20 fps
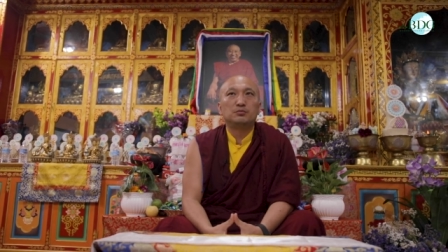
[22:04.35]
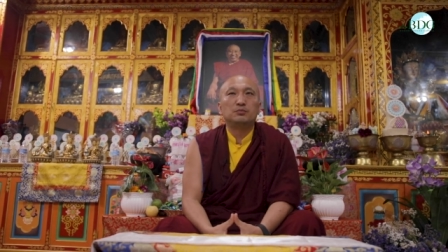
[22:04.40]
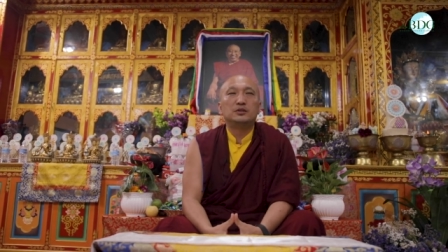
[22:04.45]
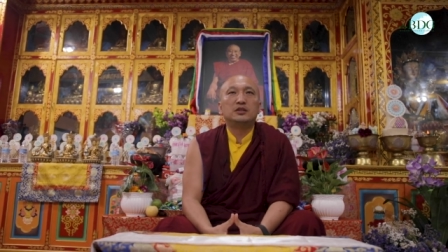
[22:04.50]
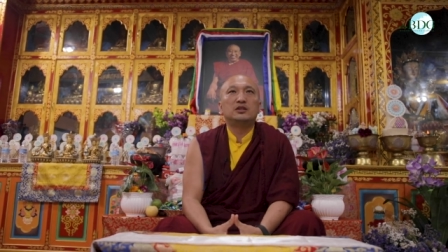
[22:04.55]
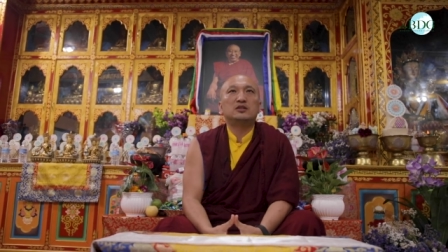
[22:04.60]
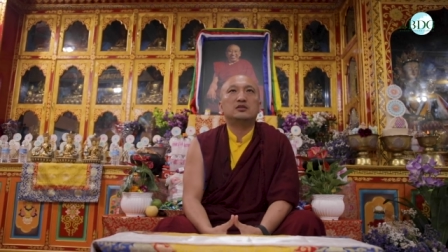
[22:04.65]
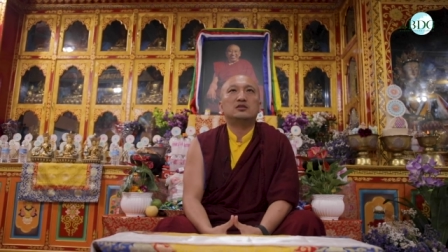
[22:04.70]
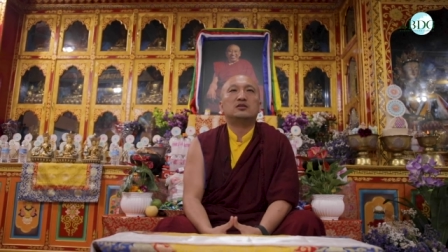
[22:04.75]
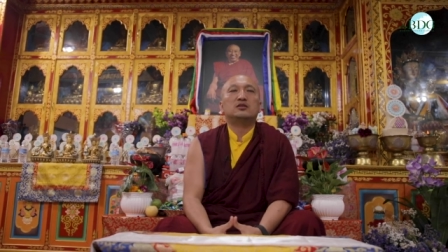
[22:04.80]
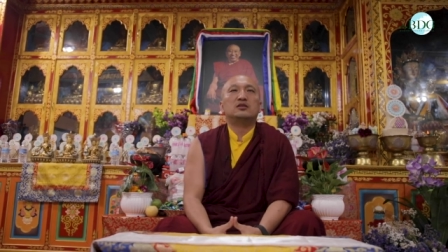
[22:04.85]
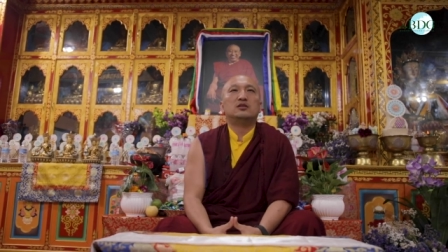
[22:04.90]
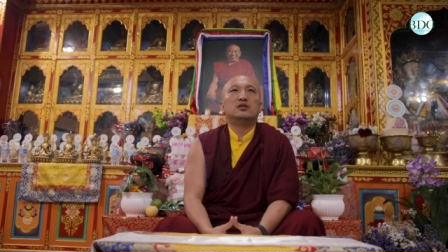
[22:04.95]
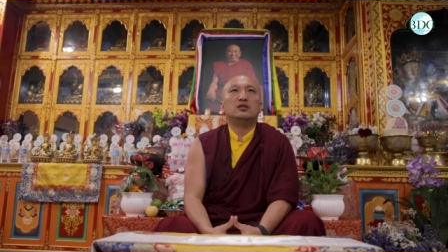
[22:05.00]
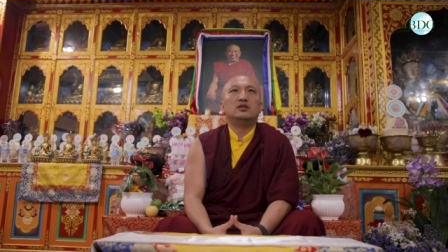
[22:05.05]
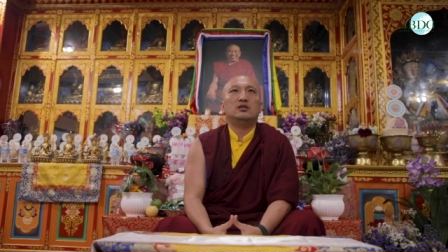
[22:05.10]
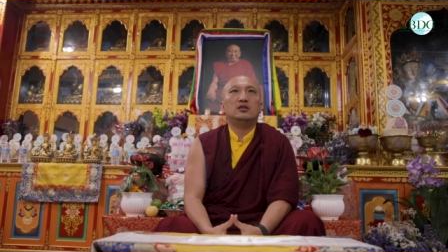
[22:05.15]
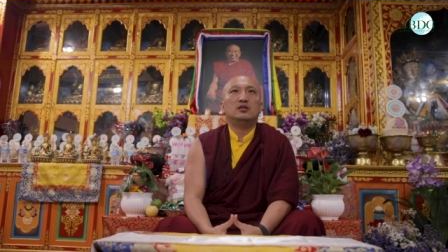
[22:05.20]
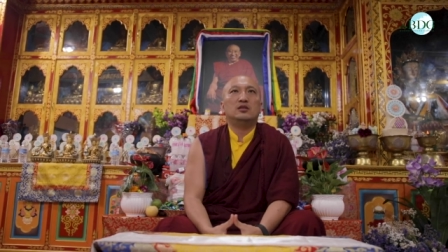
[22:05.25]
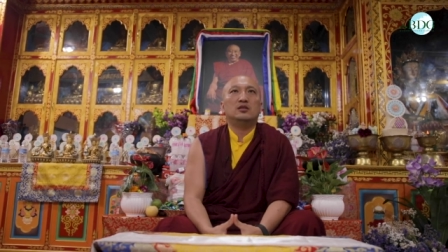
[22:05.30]
means
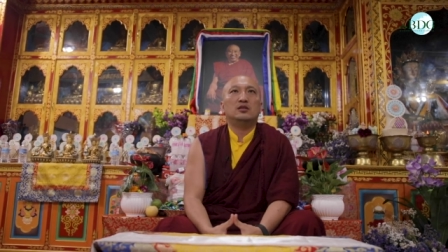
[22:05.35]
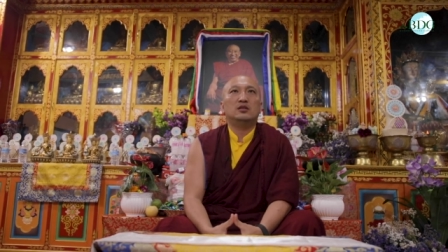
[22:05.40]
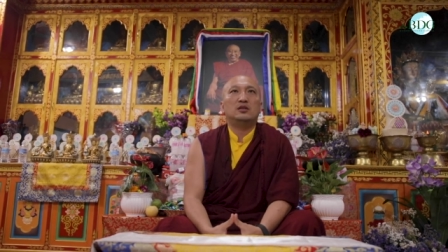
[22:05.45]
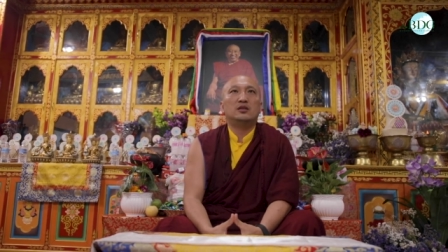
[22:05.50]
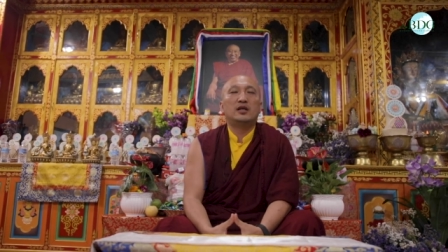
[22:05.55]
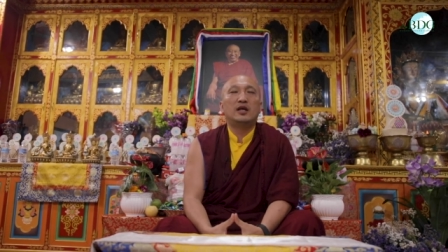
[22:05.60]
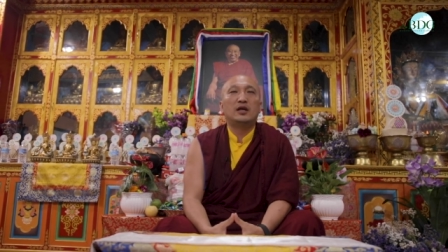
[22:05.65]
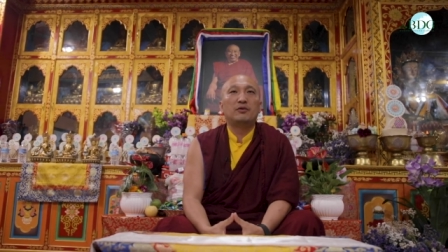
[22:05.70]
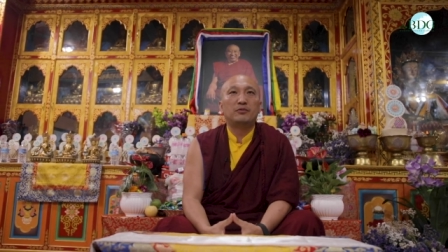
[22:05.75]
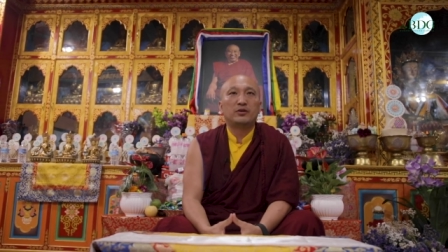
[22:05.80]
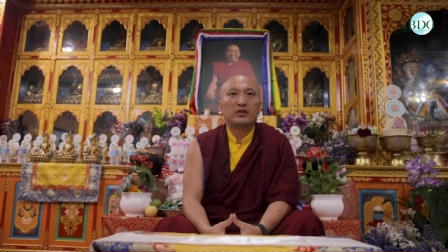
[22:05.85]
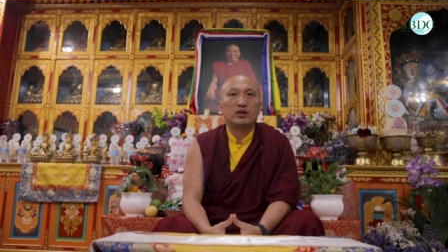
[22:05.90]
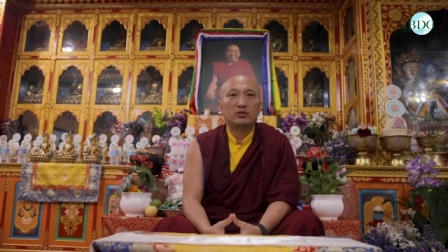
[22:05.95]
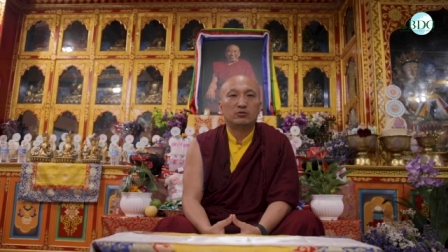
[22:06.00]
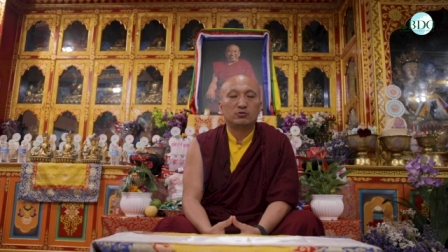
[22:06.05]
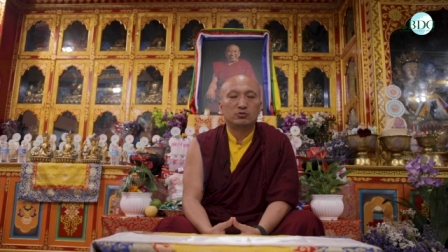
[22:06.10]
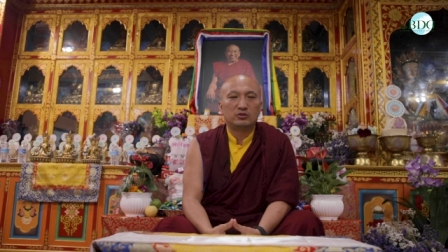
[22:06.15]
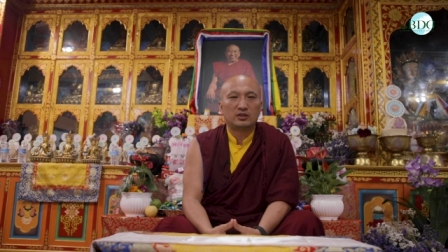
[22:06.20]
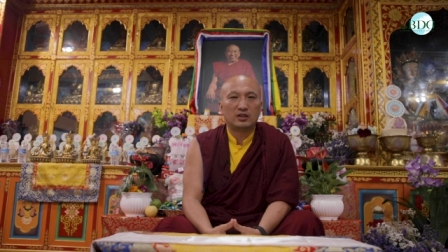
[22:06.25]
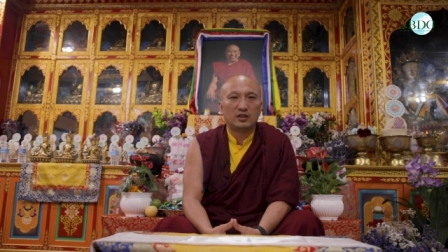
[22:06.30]
having a
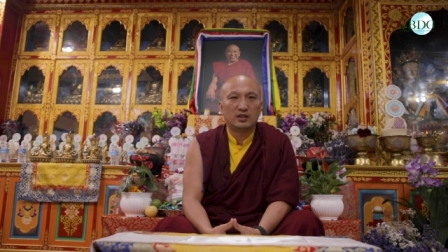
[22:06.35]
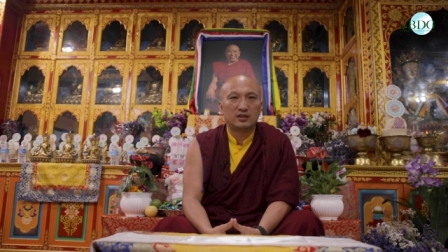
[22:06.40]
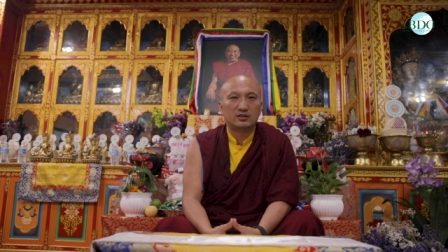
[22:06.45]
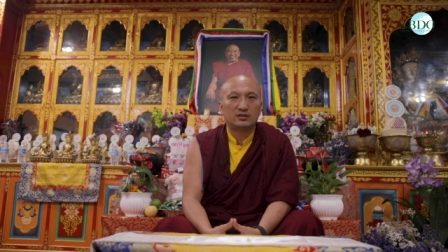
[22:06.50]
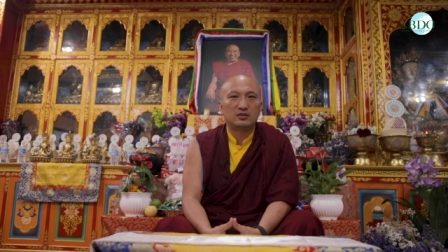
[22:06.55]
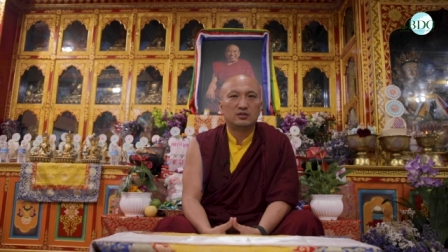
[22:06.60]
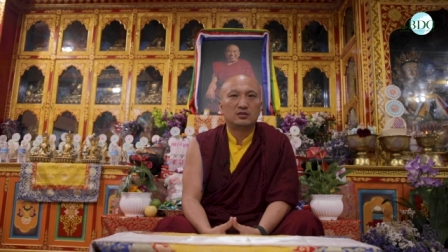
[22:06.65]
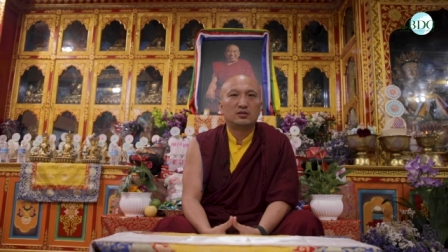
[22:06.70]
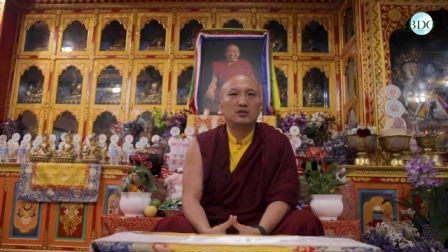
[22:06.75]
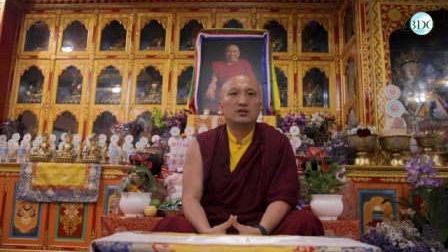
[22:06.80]
good heart.